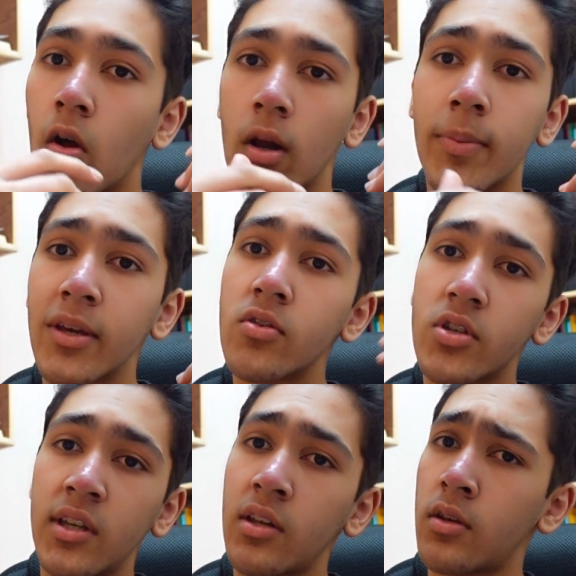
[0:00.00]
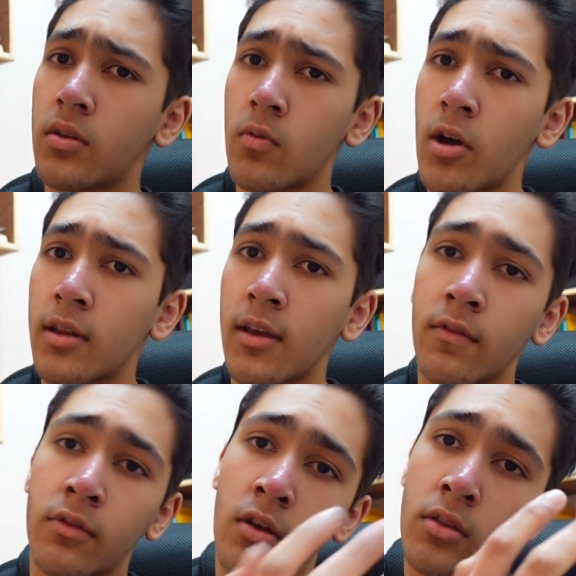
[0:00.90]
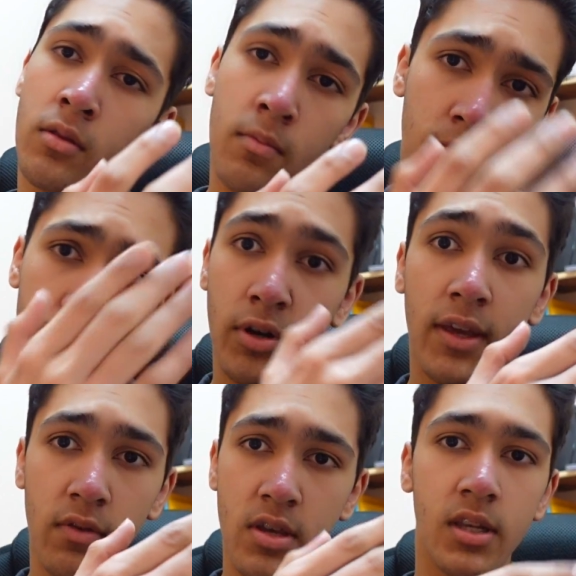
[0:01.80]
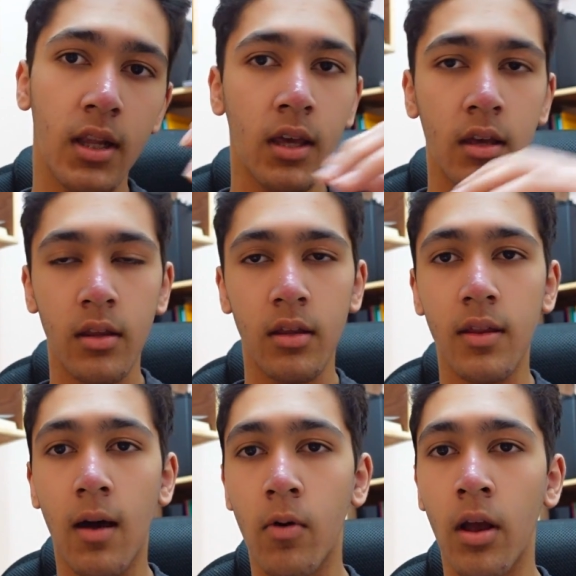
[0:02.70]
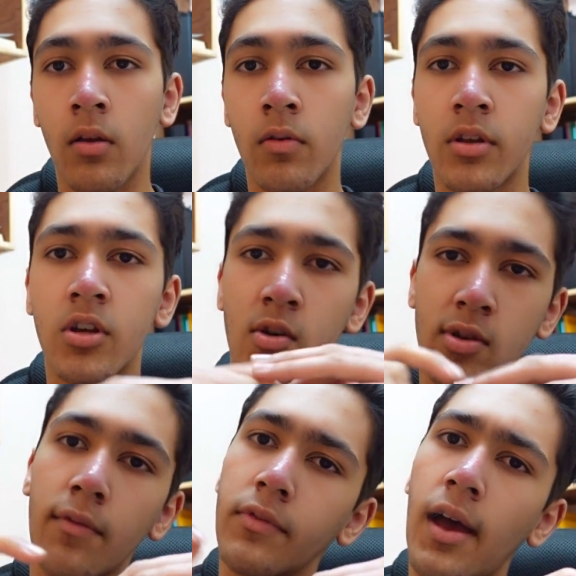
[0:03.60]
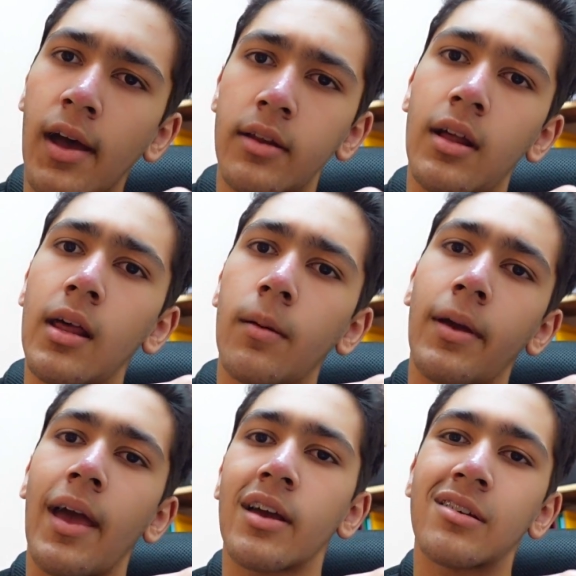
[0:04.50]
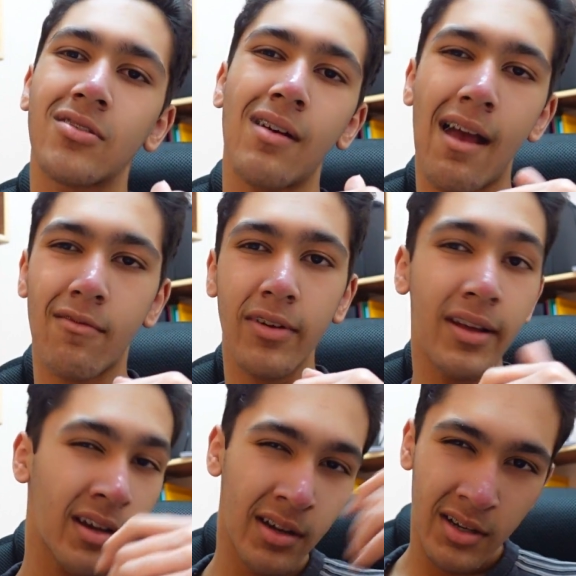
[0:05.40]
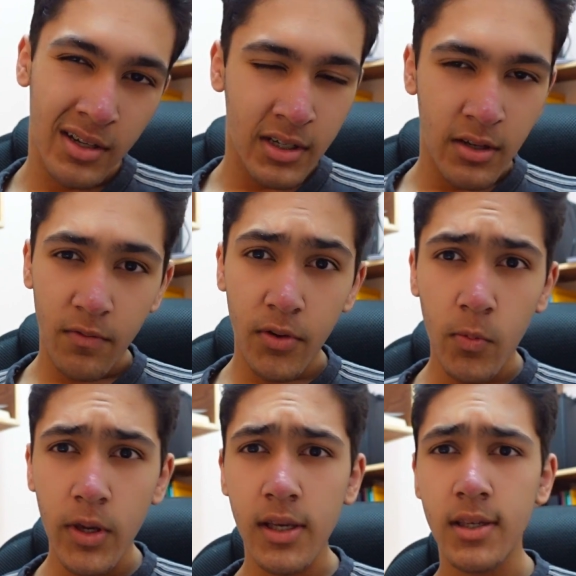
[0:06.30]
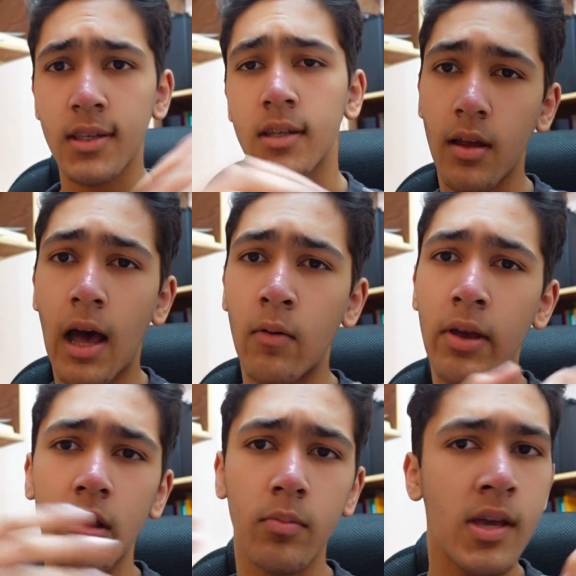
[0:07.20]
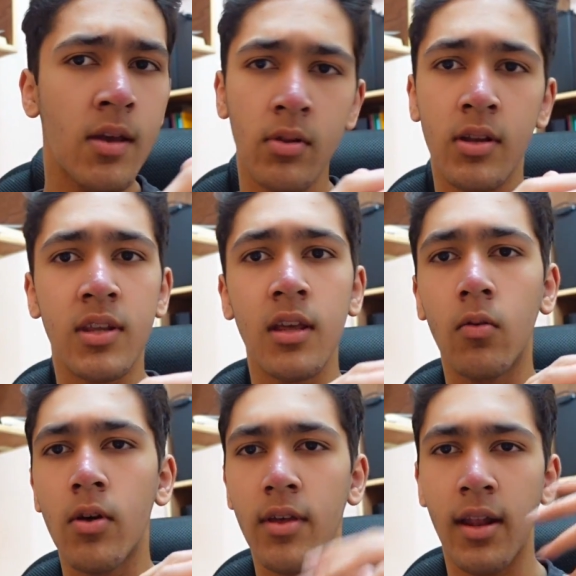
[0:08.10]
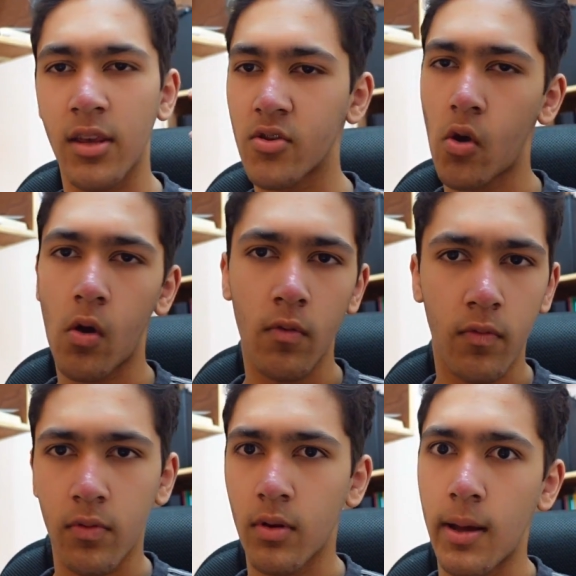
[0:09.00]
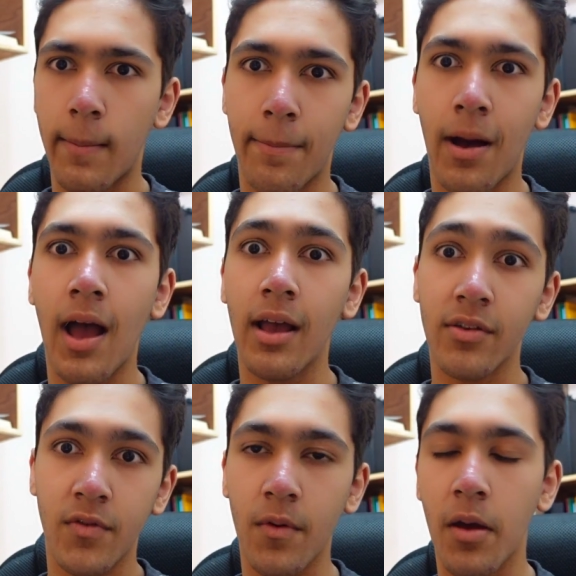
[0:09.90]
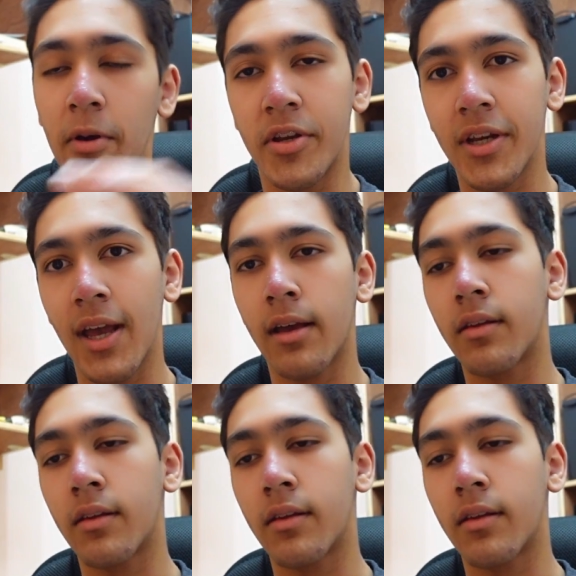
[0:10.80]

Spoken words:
already be used to the work that you've done previously, that workload. You just have to add a little bit extra every few weeks. That way you'll be able to deal with any sort of piles of work which you get